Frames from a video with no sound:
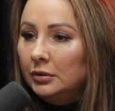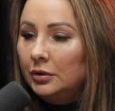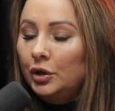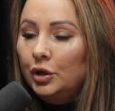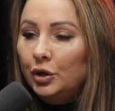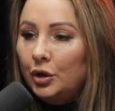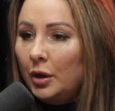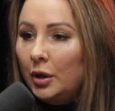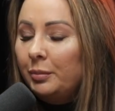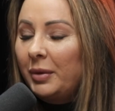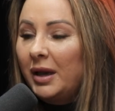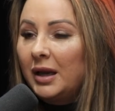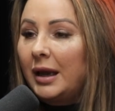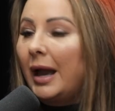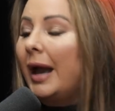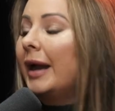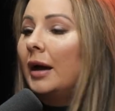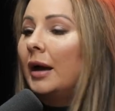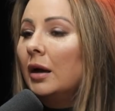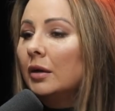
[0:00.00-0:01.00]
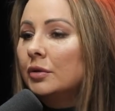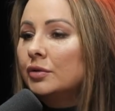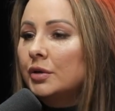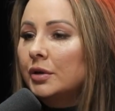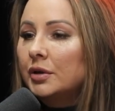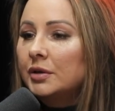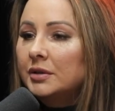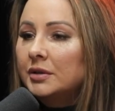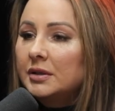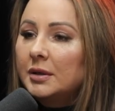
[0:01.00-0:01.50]
you know, being
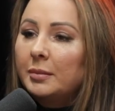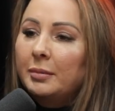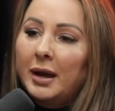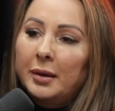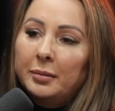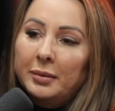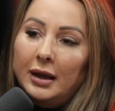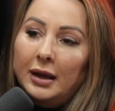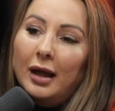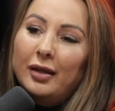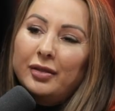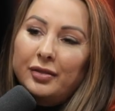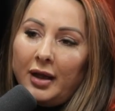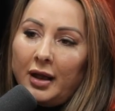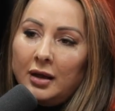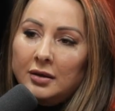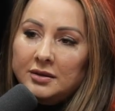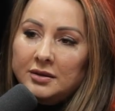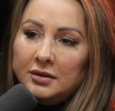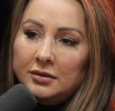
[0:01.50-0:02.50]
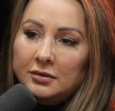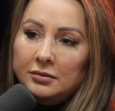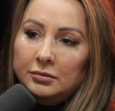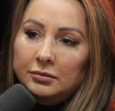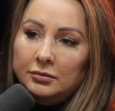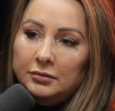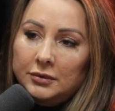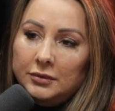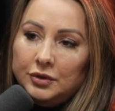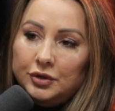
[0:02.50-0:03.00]
$800 to maybe $1,000
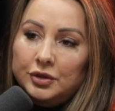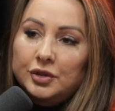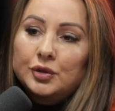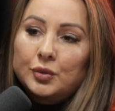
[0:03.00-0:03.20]
to